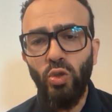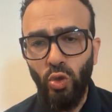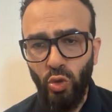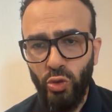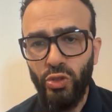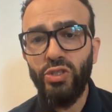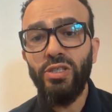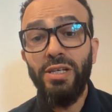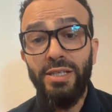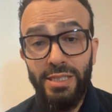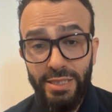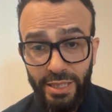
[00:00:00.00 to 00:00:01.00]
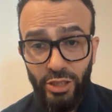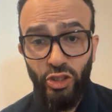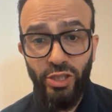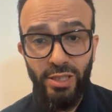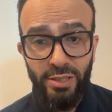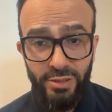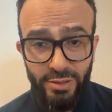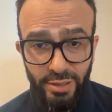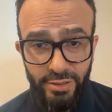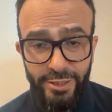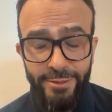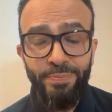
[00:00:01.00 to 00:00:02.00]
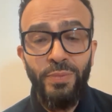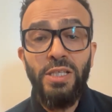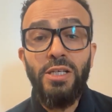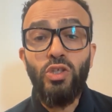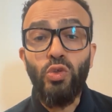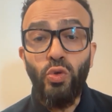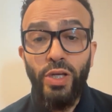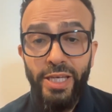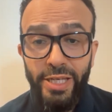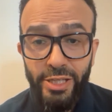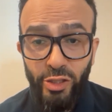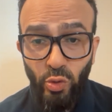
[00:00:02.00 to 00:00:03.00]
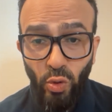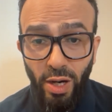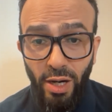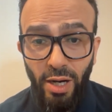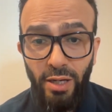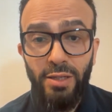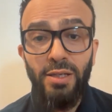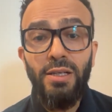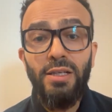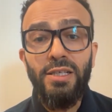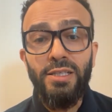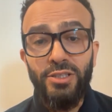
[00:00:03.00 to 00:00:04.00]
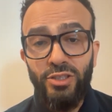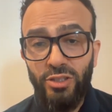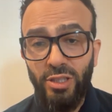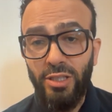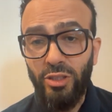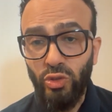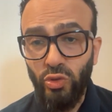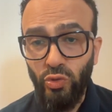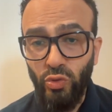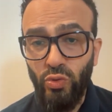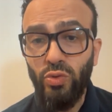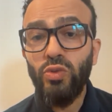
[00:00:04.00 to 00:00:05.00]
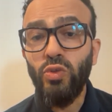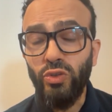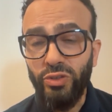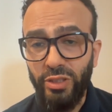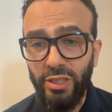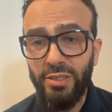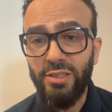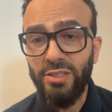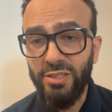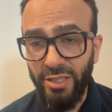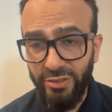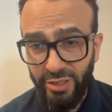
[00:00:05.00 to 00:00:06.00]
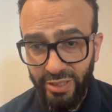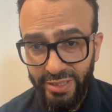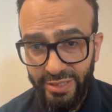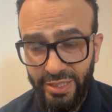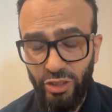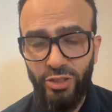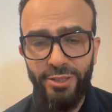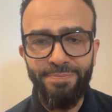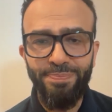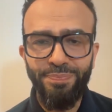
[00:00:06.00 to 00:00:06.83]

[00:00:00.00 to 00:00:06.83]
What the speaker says: cross-sectional study, so here you are start to conduct standardization.